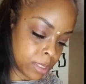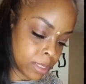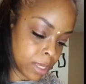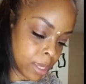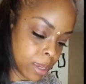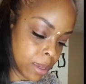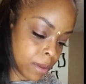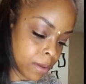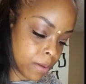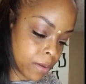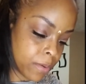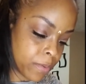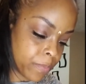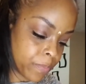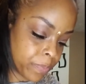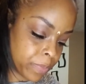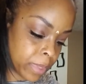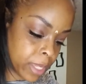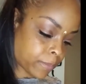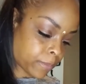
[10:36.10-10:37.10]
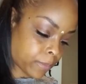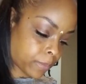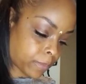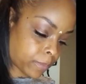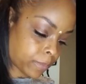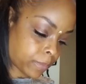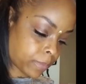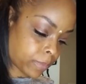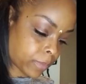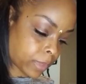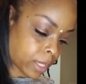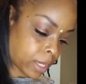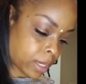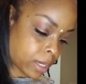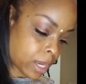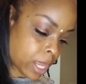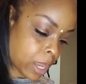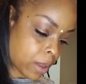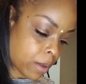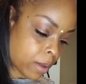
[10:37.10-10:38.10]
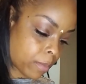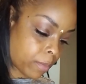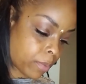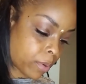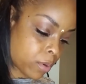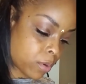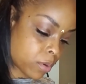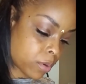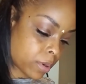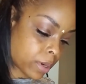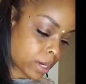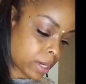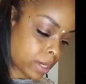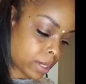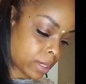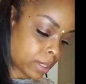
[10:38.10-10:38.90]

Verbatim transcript: scale and now I'm pouring